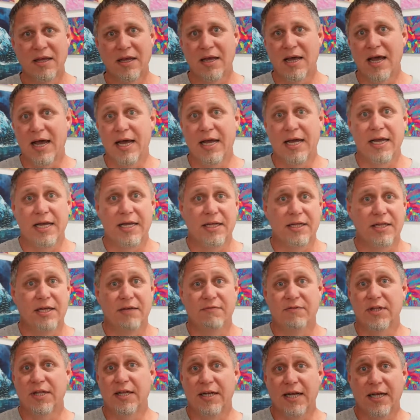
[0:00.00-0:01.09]
I live
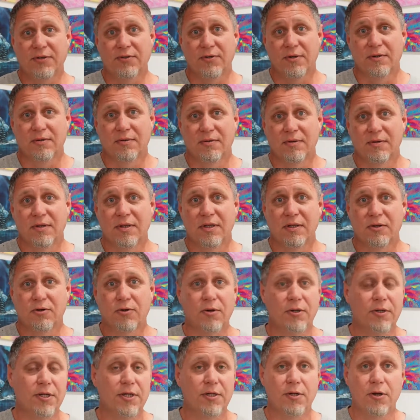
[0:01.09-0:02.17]
in the desert.
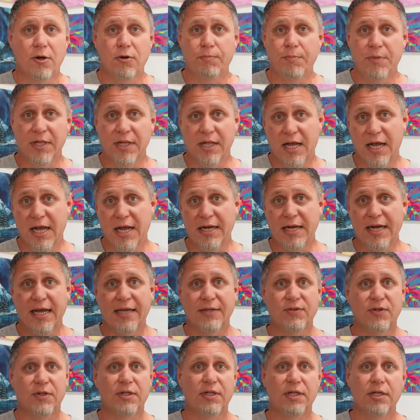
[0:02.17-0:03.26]
Golden Open line
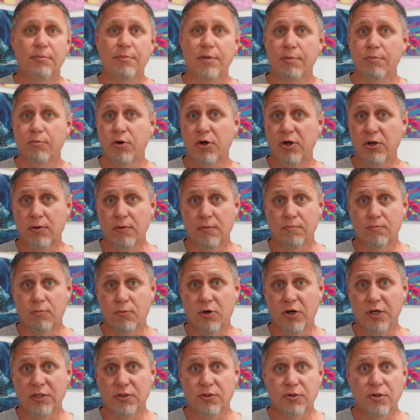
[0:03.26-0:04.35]
has a little bit more
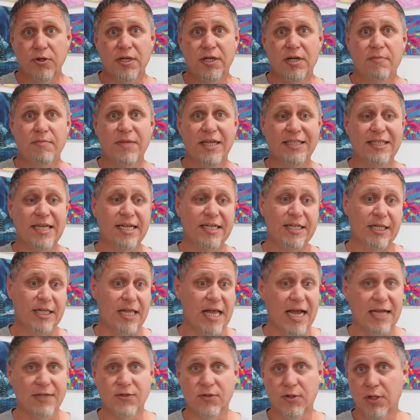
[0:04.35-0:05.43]
moisture in them. They tend to
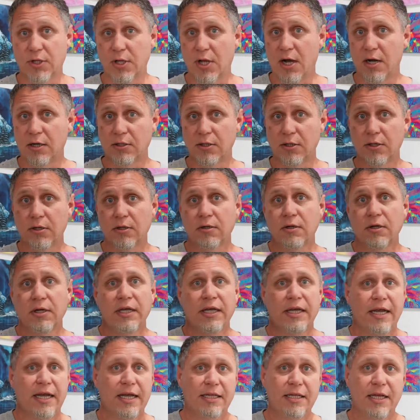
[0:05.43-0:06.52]
last longer.
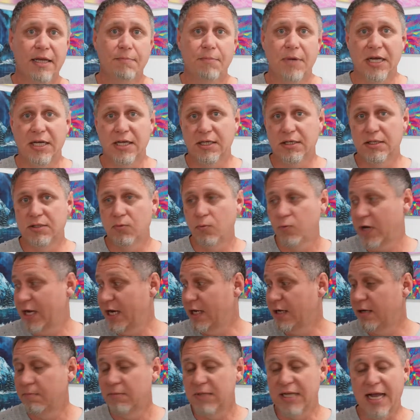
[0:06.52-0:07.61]
And then by wetting
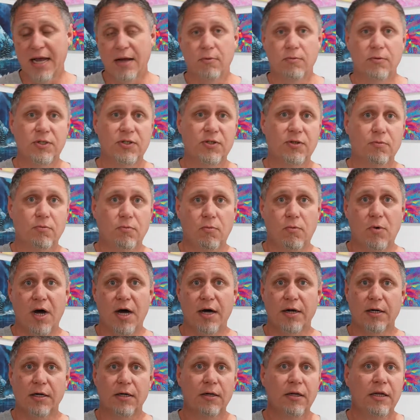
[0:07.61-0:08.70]
them down with some
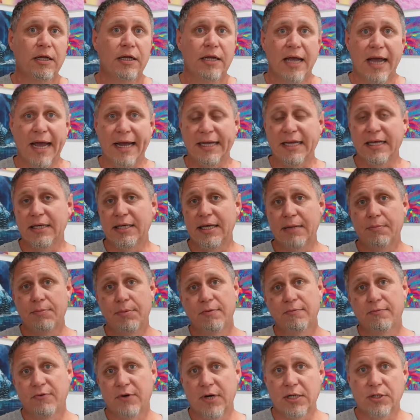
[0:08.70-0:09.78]
water, I can keep
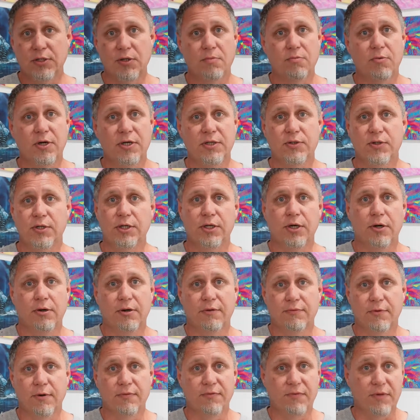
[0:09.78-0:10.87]
them fresh and moist and going
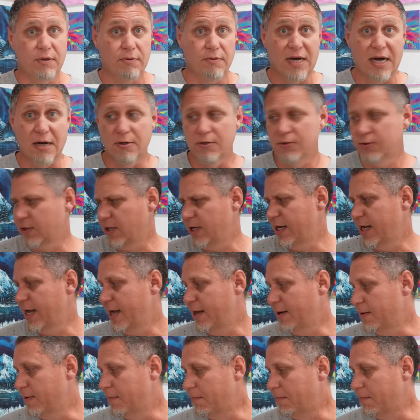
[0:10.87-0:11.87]
for a few hours on end.